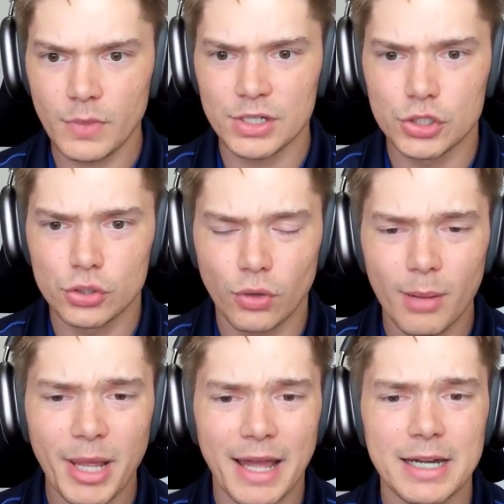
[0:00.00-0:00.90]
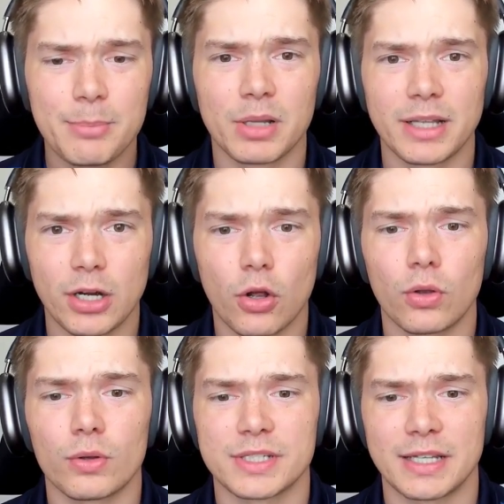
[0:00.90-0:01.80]
Scrub any
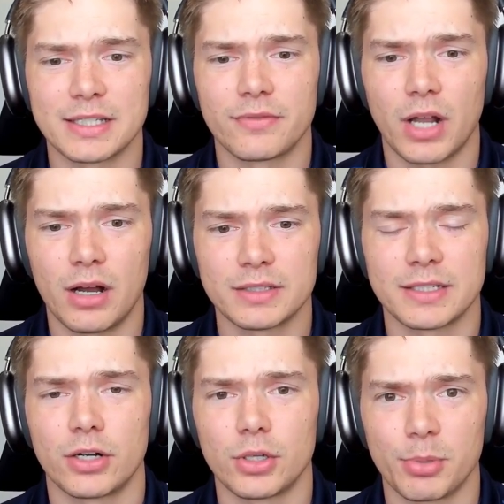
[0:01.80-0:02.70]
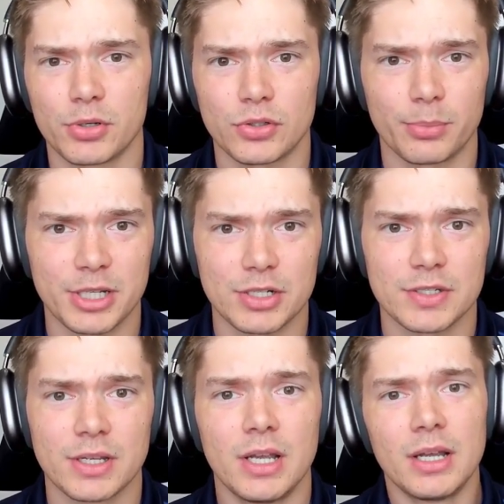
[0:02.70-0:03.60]
political or sensitive content on your personal
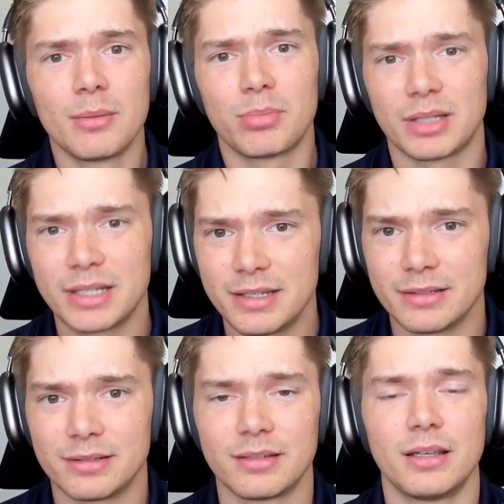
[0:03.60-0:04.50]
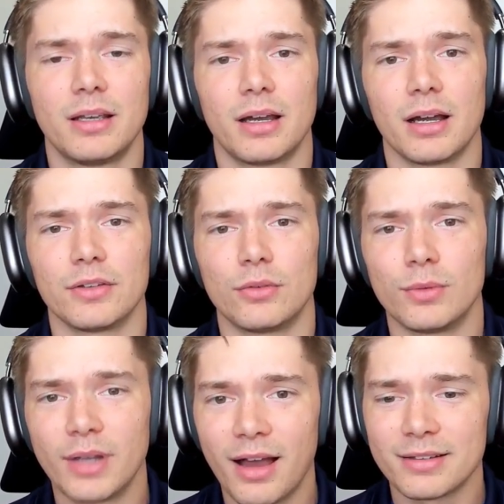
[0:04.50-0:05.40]
pages. Please. Do
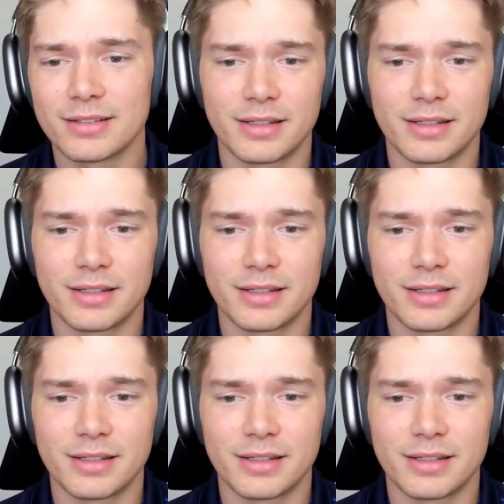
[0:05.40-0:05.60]
not